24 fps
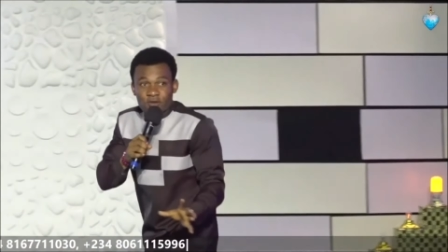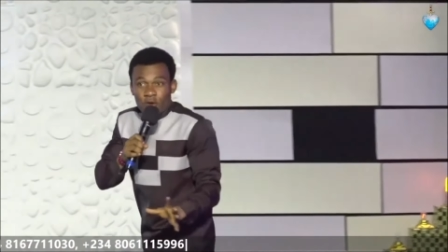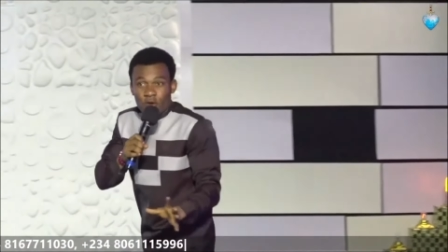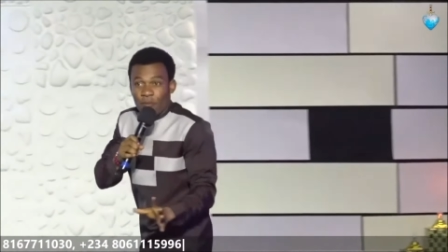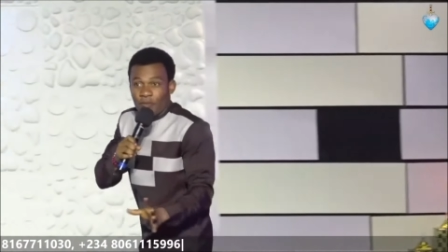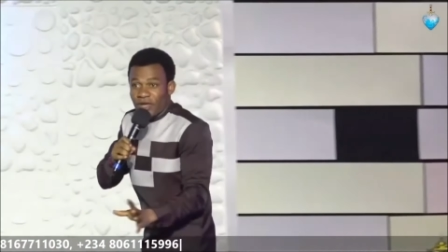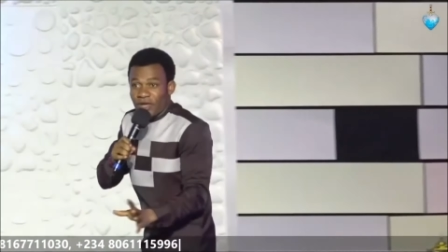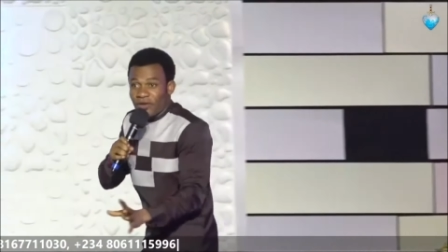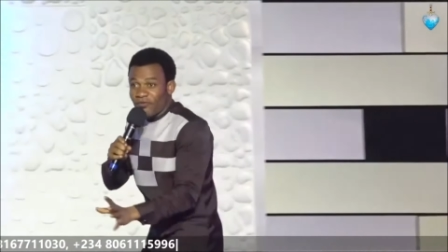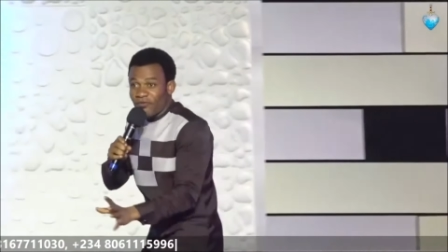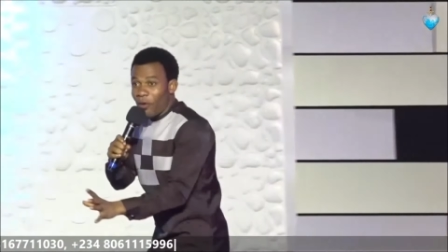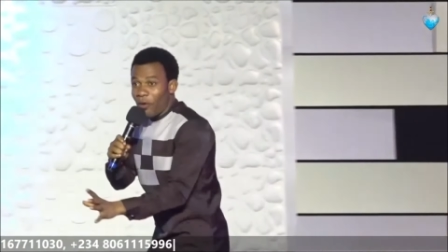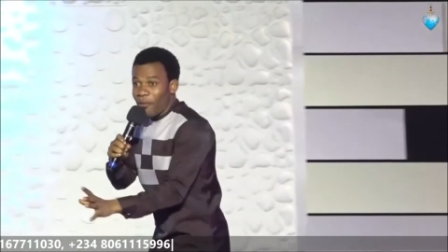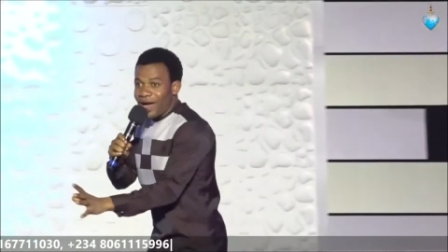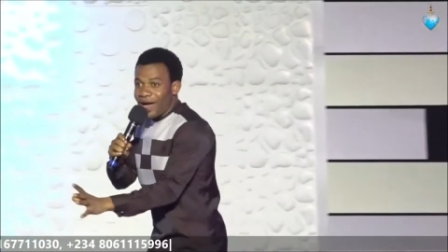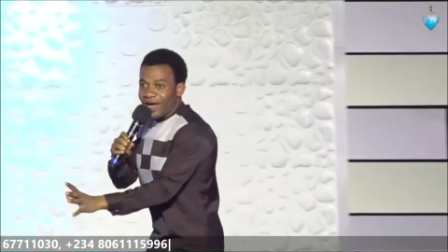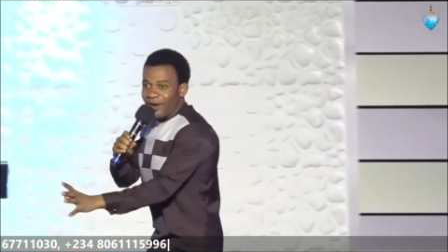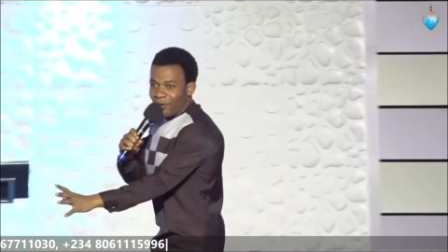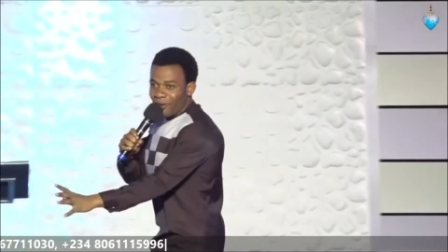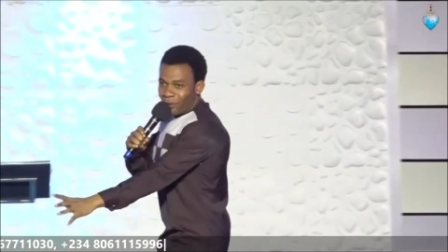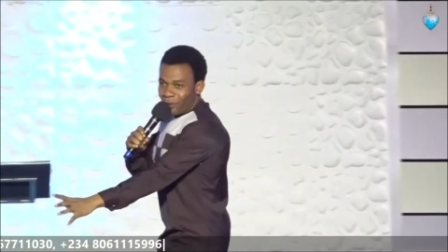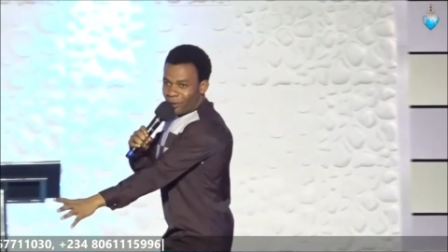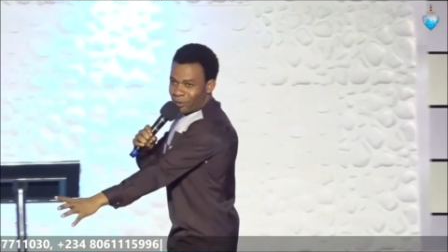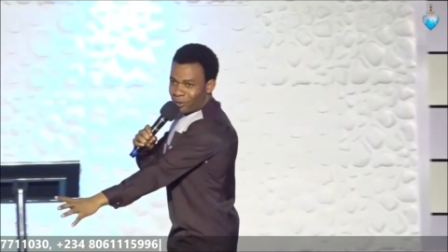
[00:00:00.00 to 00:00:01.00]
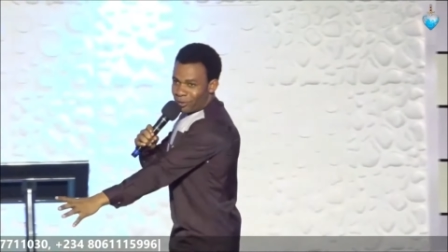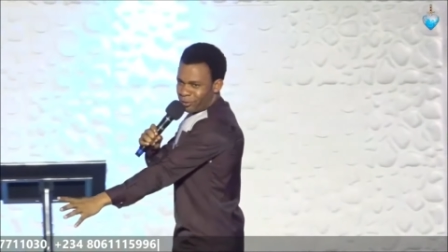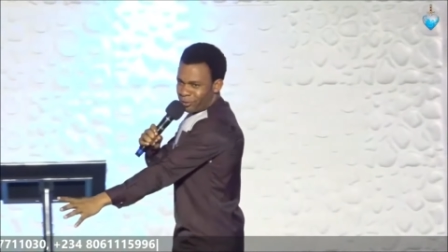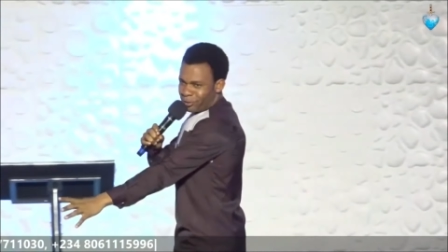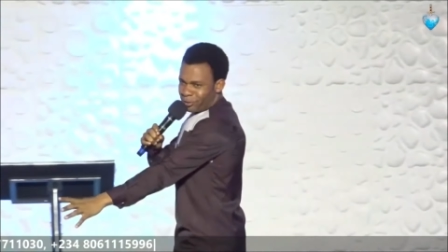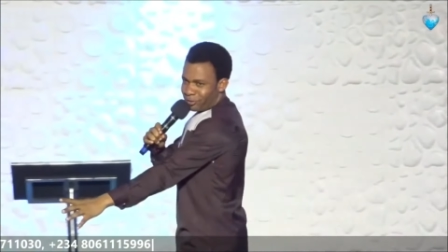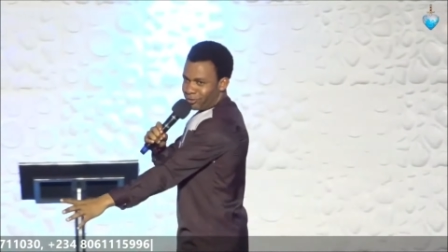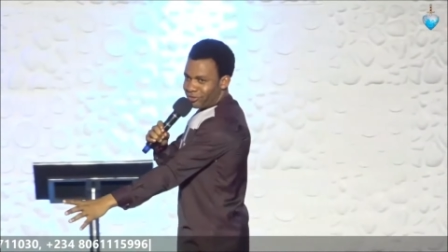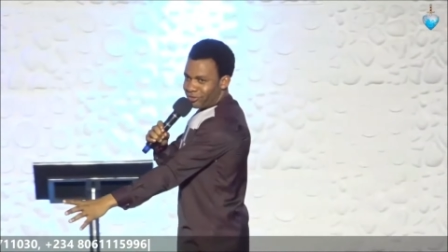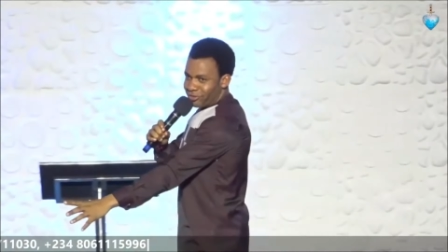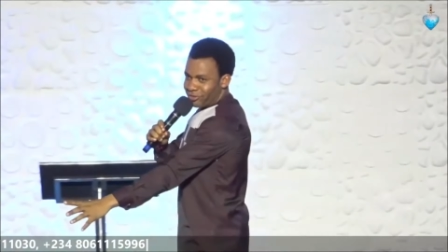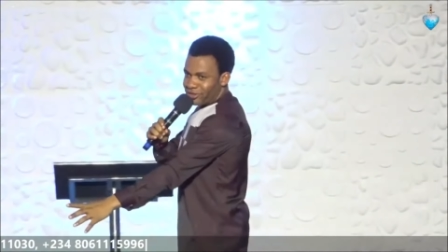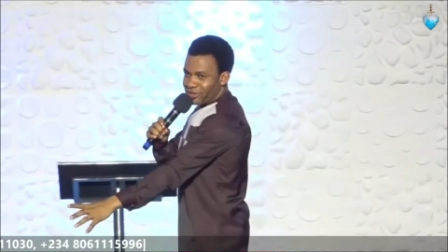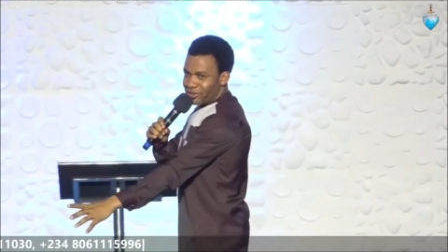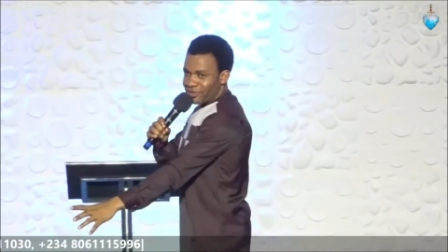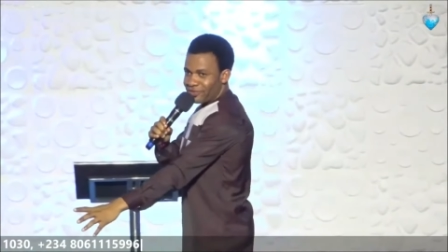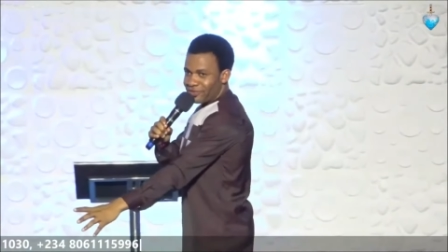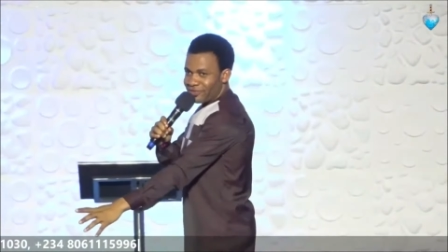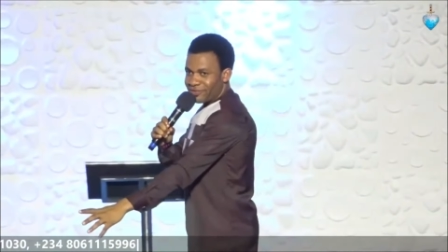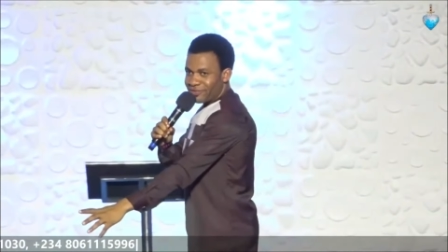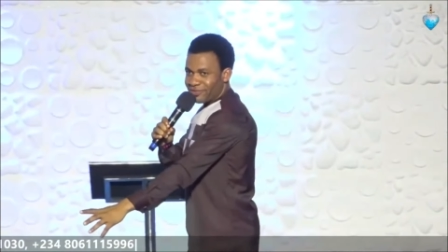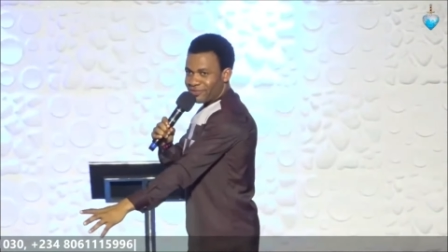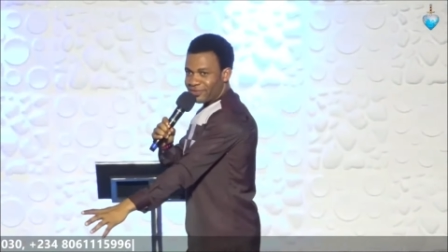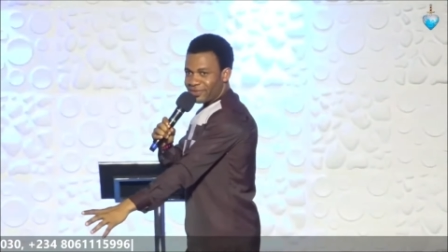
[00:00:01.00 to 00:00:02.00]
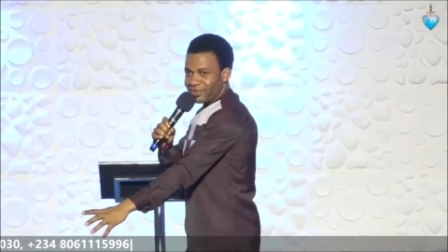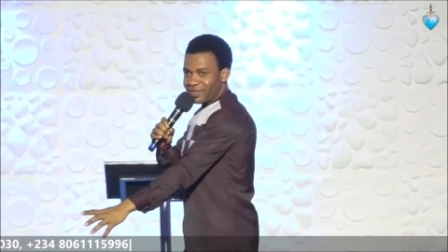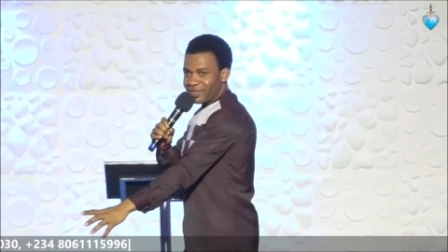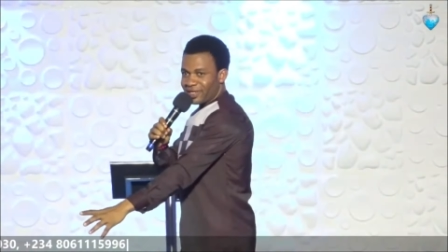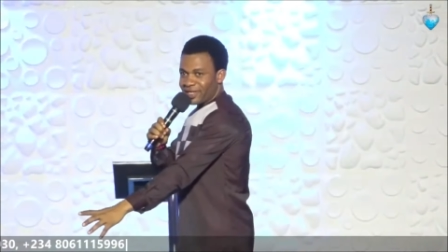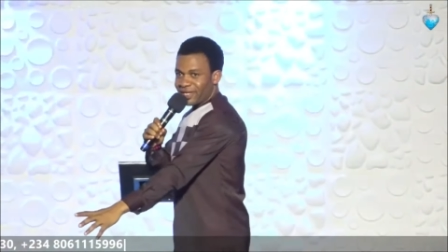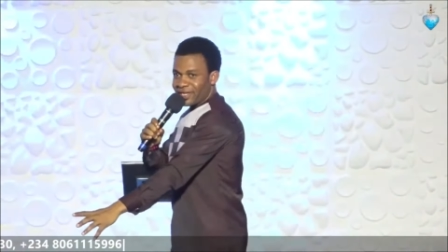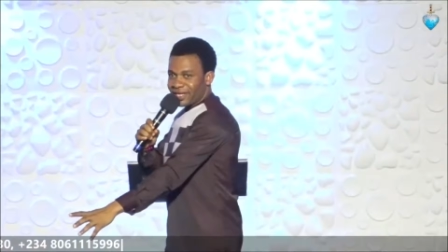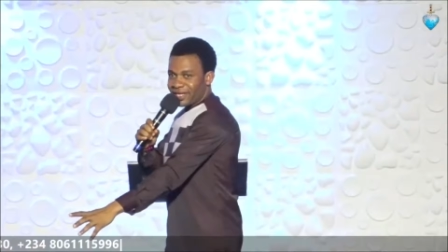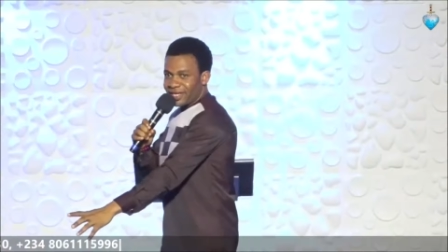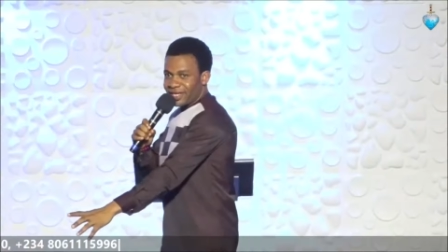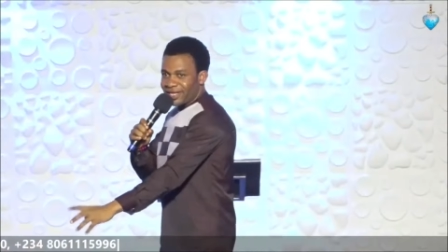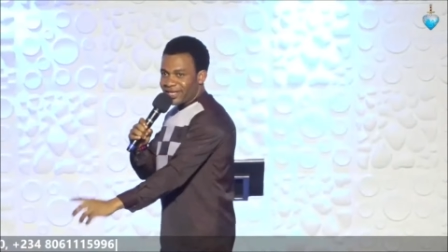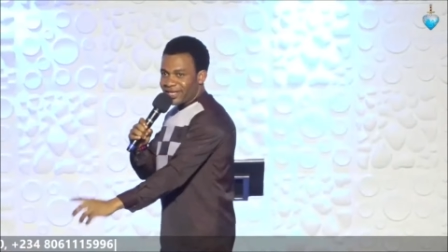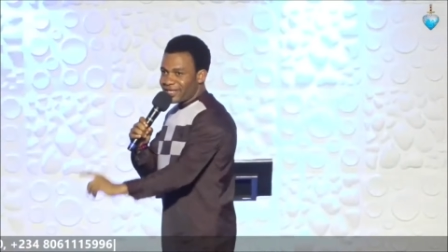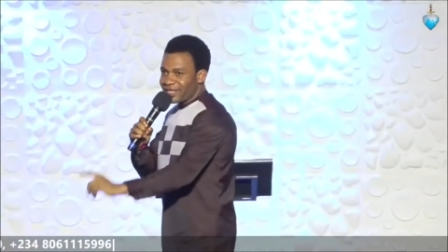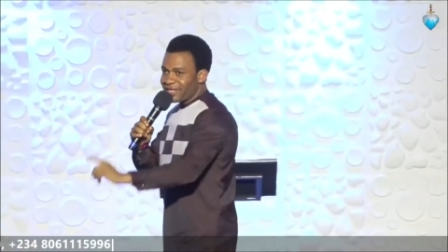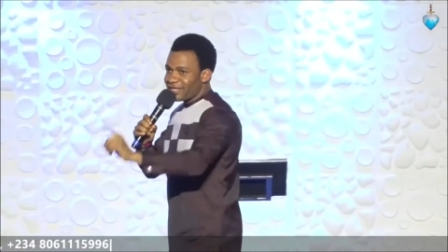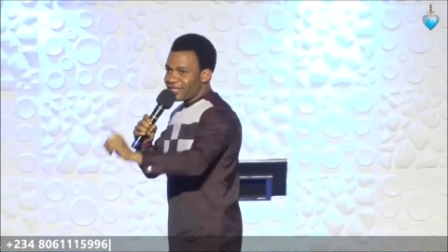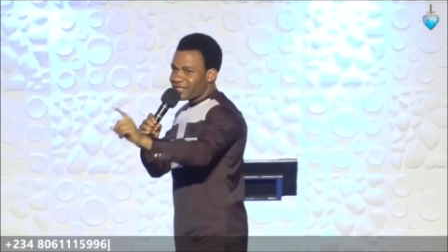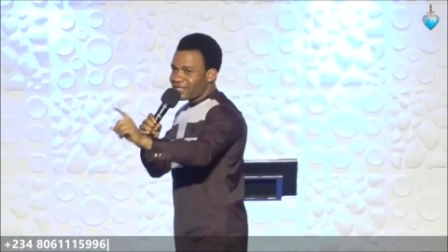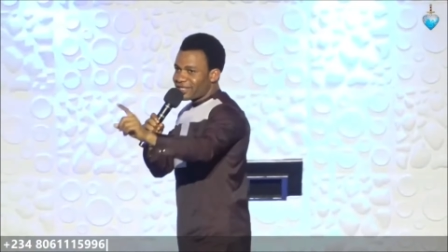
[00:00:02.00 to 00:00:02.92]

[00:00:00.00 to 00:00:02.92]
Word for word: be for my good. He